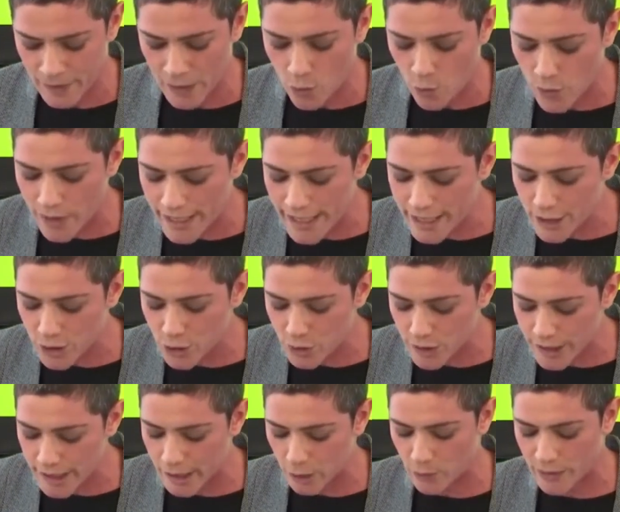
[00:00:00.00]
We need to
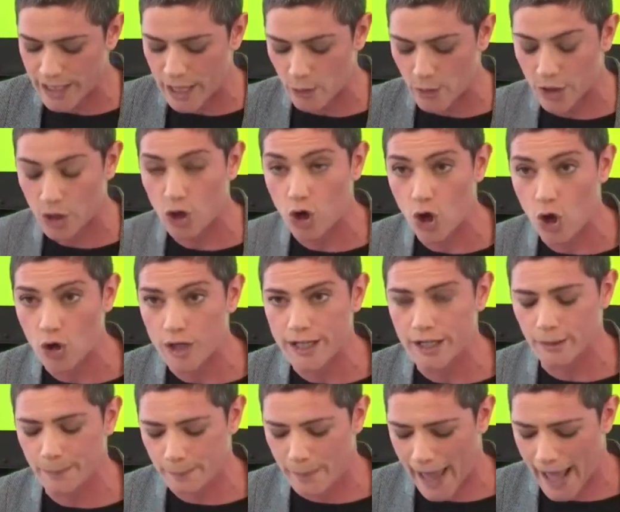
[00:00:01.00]
deal with our colonial
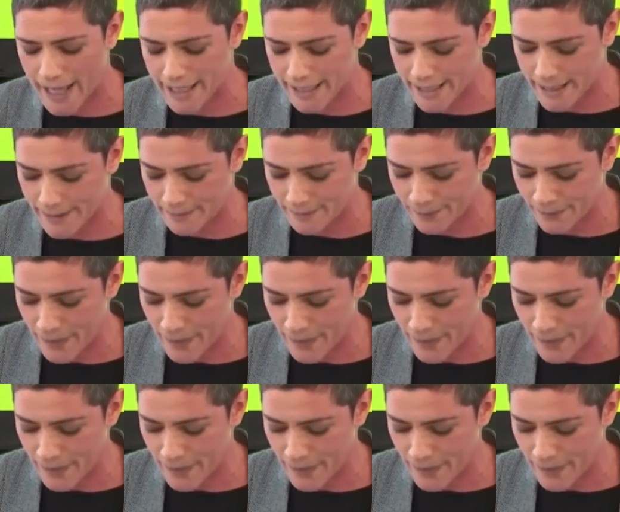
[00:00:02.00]
past